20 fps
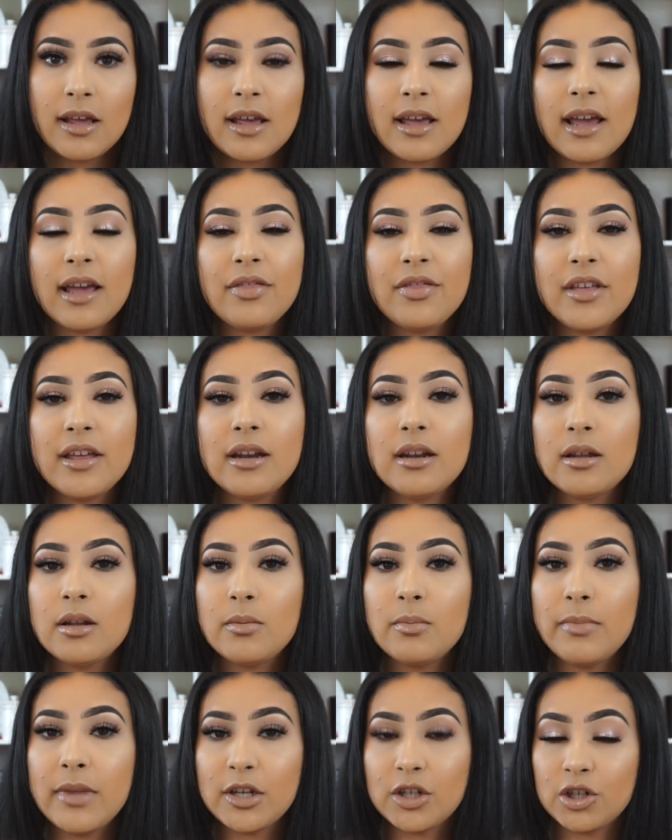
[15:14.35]
and then
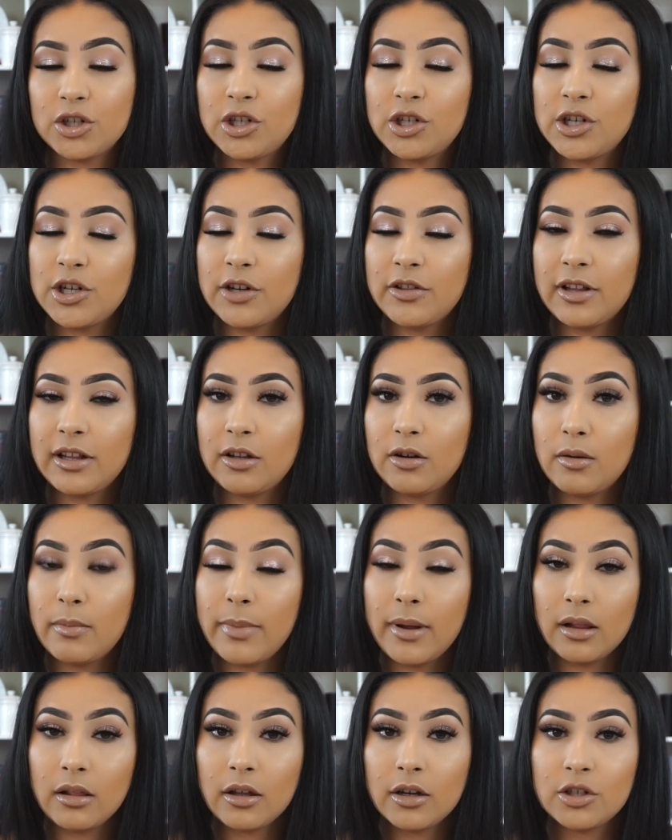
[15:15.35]
make sure to turn that little
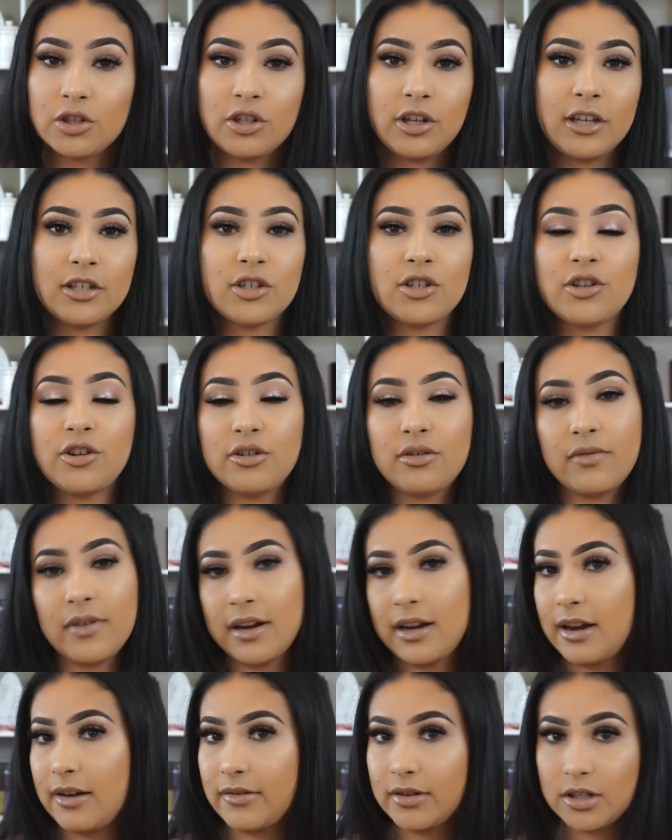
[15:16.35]
bell on so you guys are
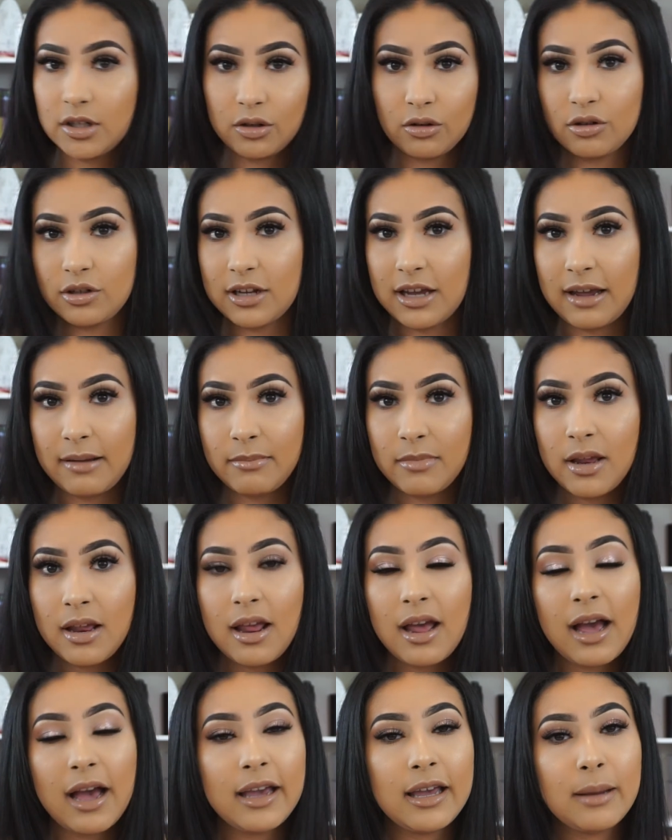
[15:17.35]
notified every single time
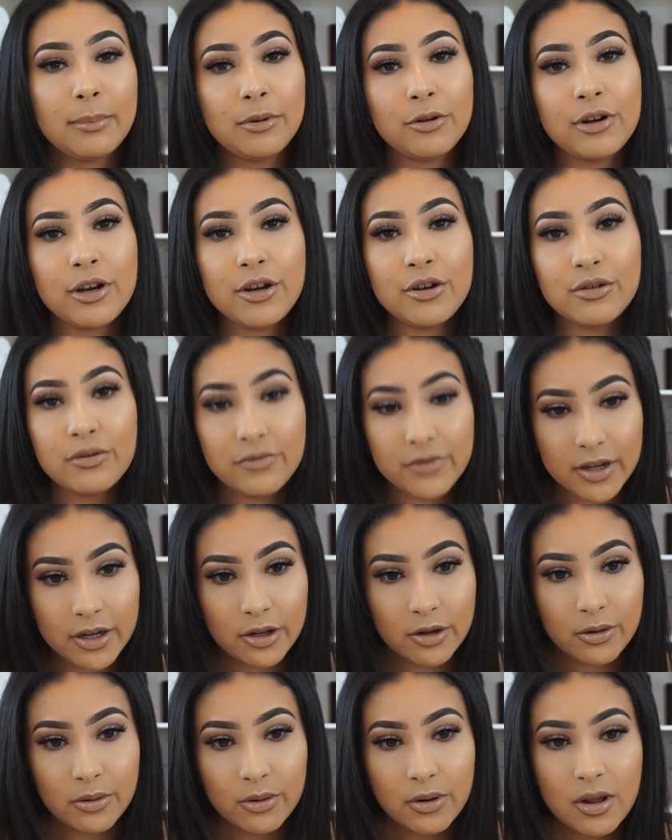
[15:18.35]
I upload a new
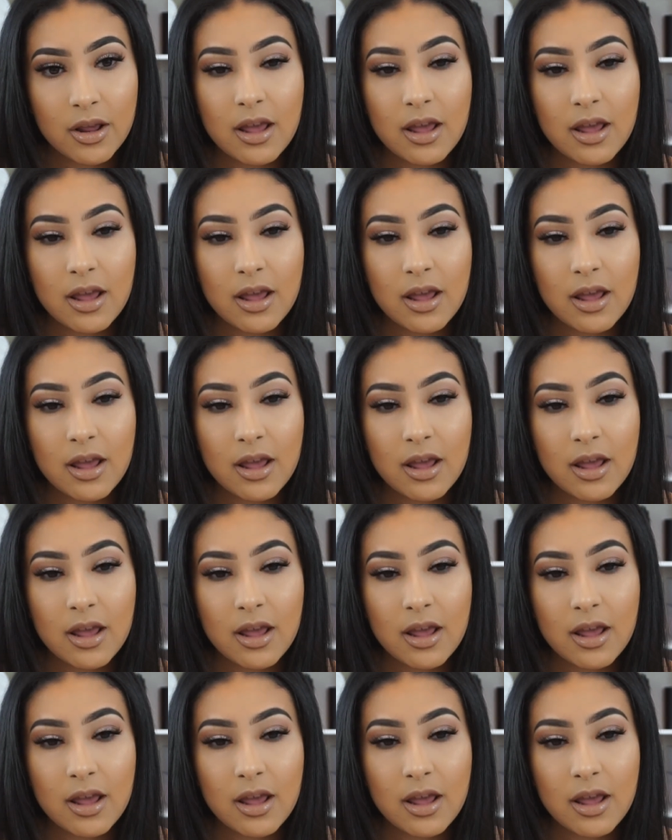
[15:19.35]
video.